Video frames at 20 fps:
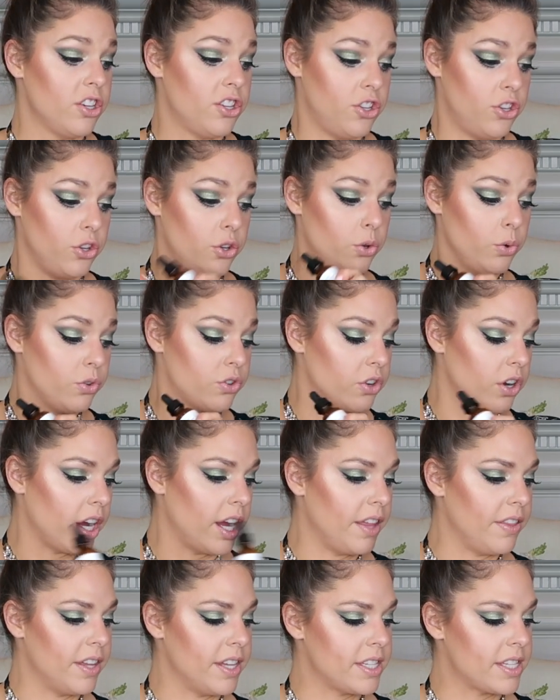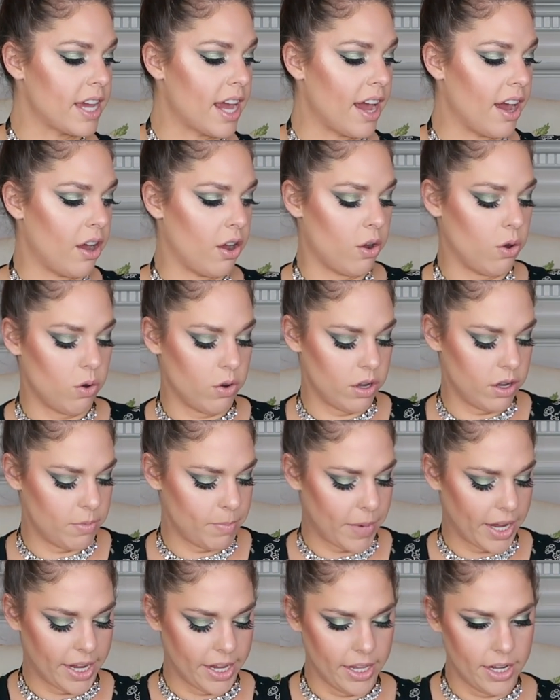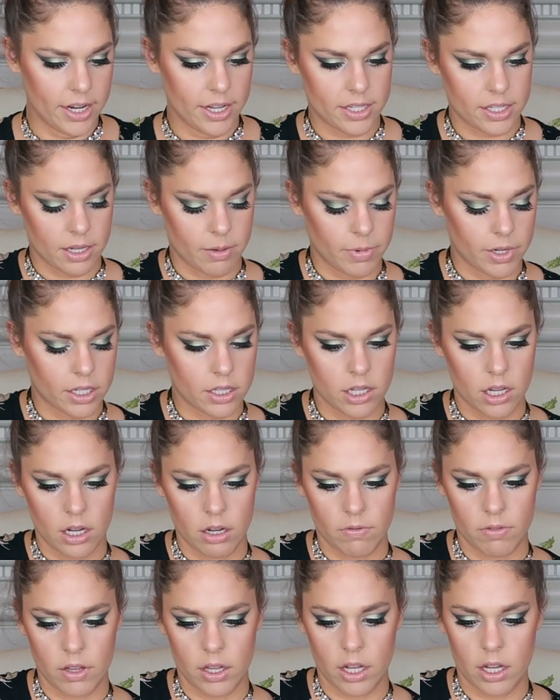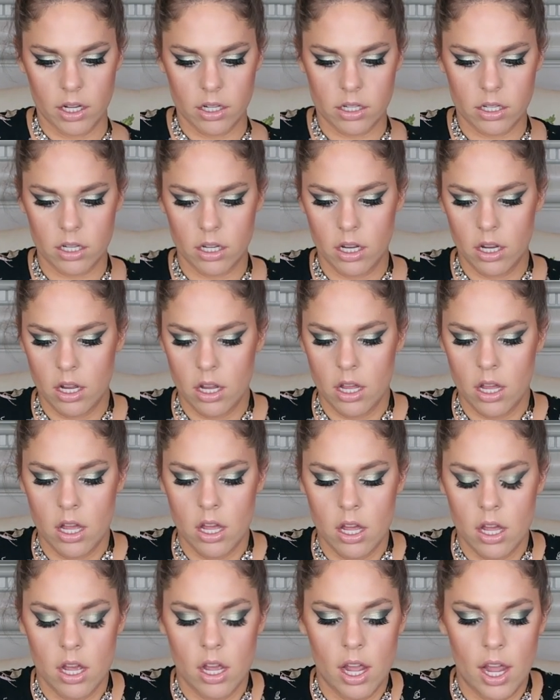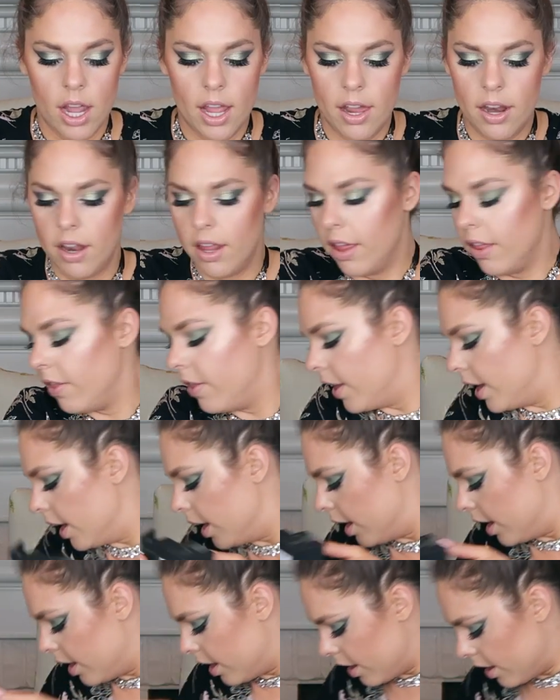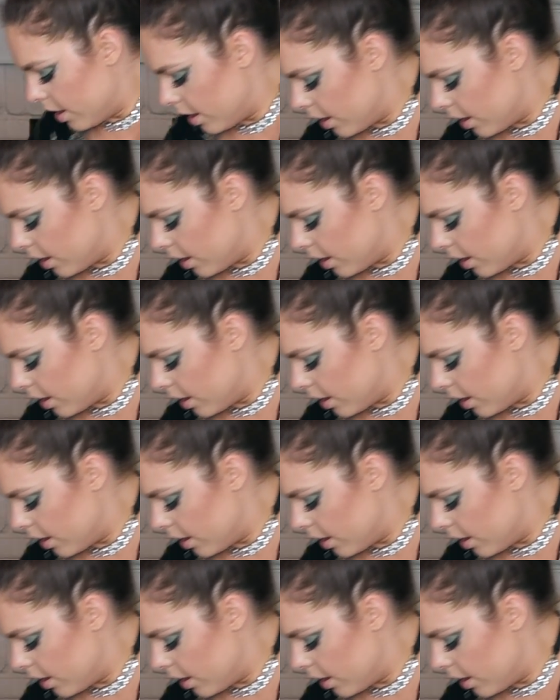to try this out. Oh my goodness, I'm excited for that. And then